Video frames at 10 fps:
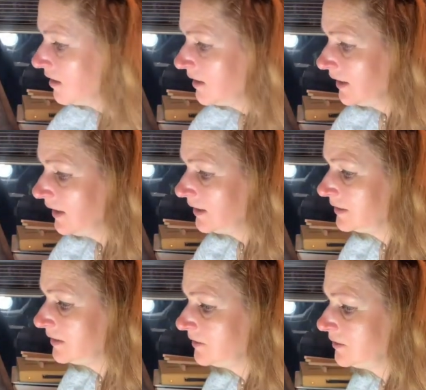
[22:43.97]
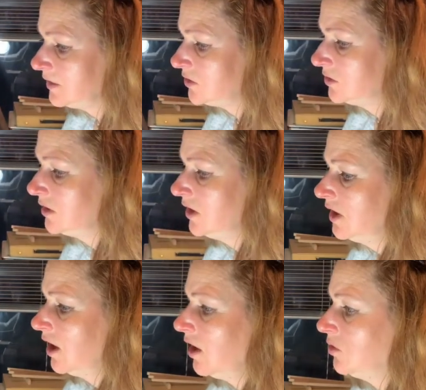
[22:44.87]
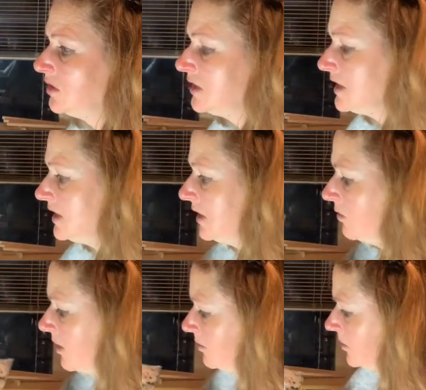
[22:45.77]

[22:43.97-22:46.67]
And if you want to see one more